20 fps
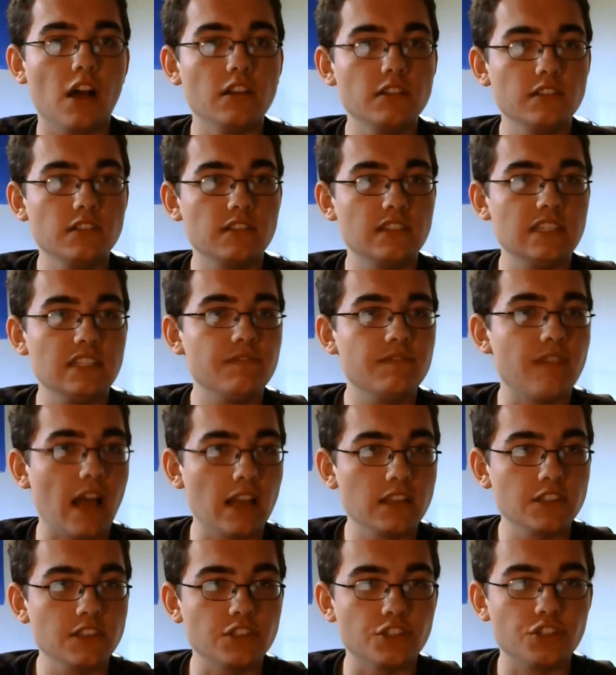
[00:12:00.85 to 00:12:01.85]
Undercity
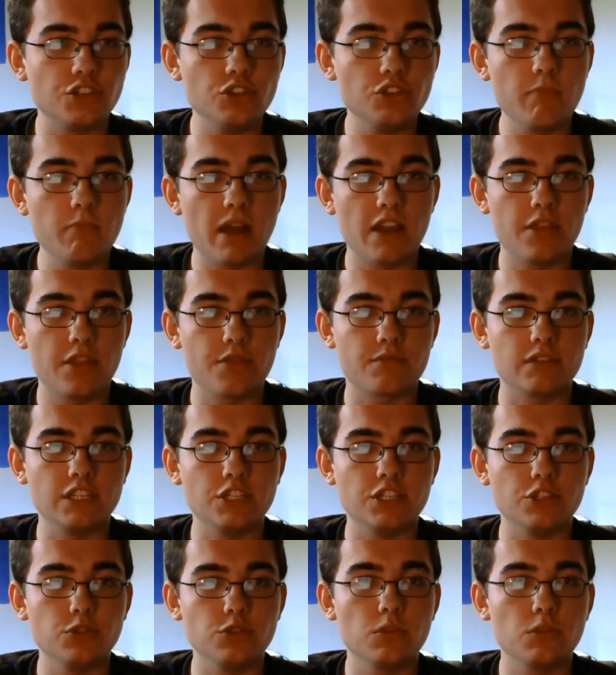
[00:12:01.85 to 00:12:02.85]
Valiant, a 2 mana
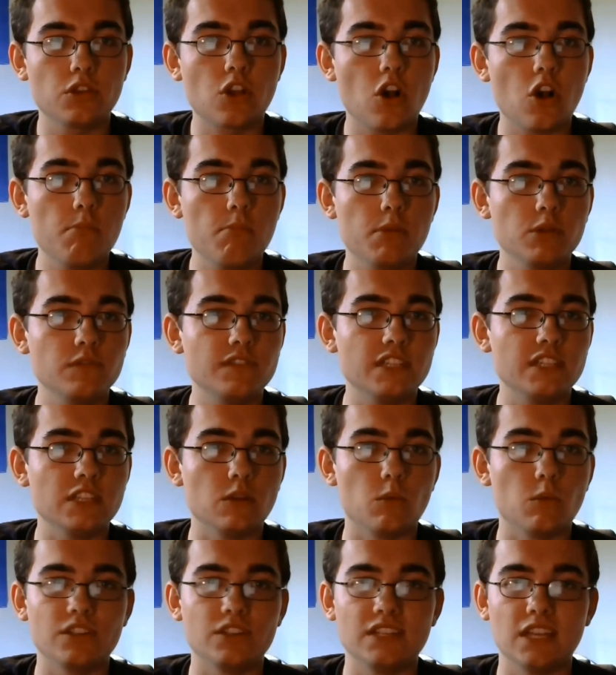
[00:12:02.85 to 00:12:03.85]
3/2 with a combo of deal
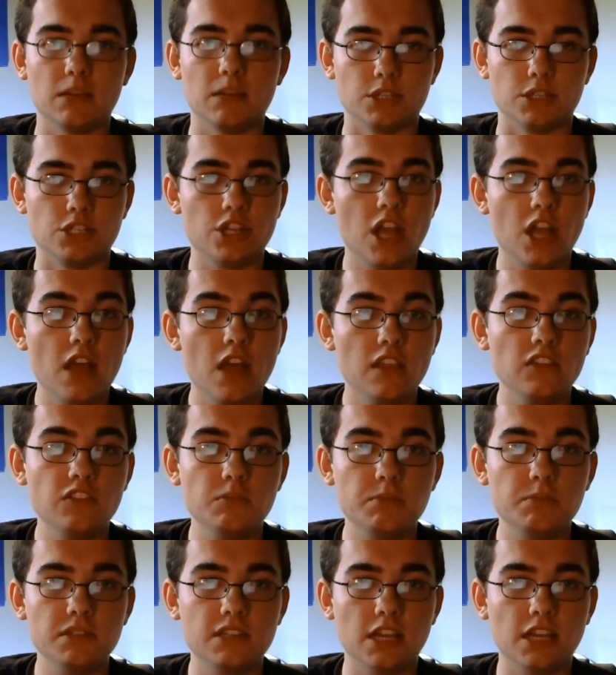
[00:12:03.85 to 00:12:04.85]
1 damage. This is
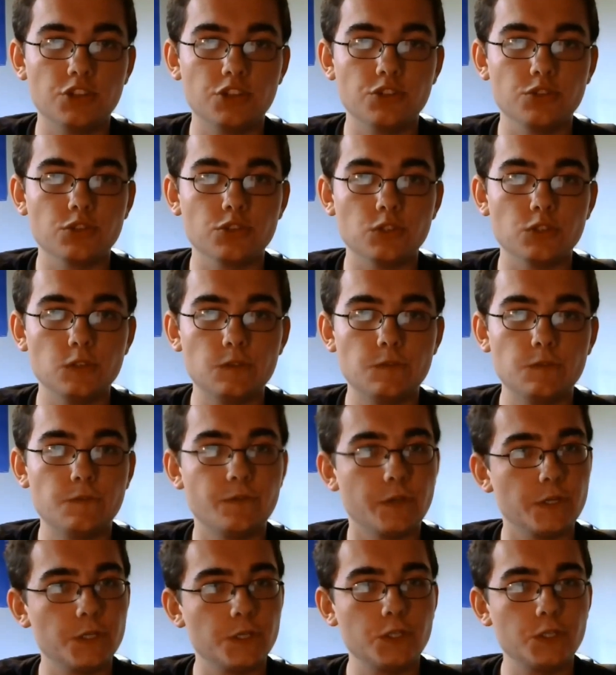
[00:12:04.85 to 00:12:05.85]
potential good
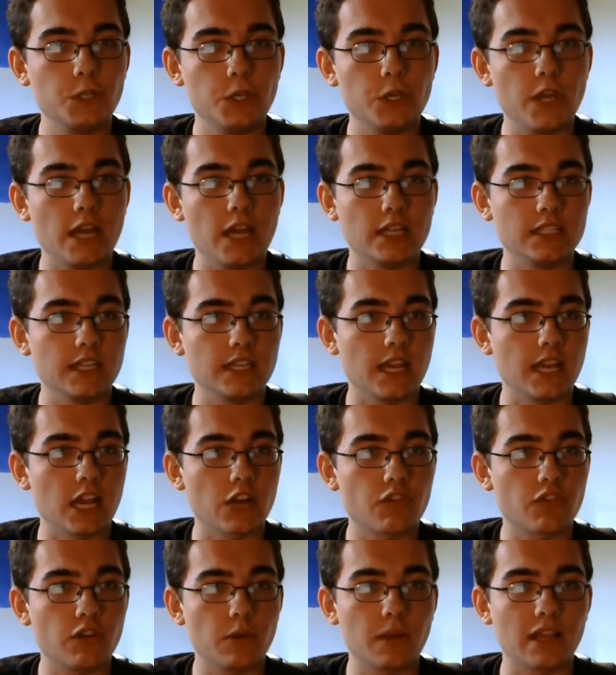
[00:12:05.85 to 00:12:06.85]
first turn
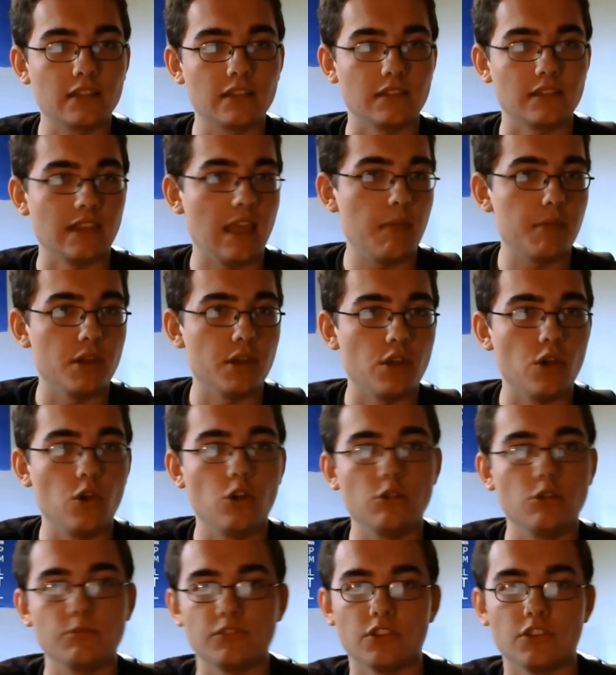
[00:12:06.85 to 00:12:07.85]
anti-aggro against
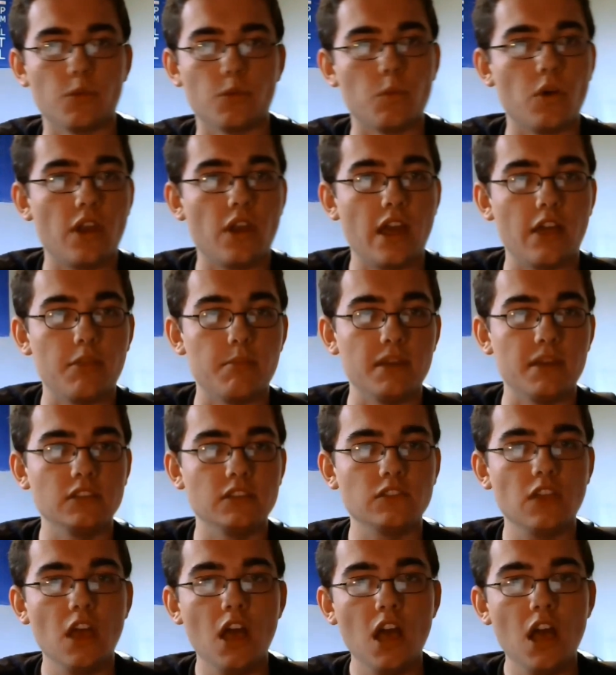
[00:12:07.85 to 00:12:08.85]
Lepinomes and other 1 health
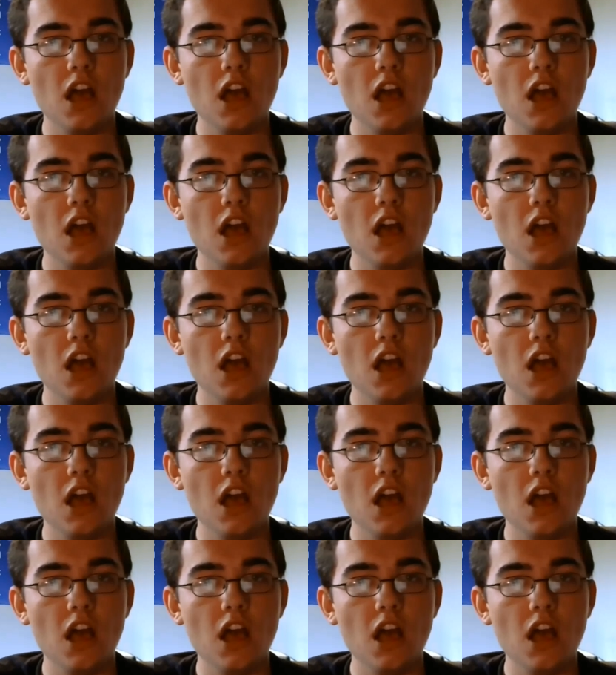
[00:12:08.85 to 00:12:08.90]
minions.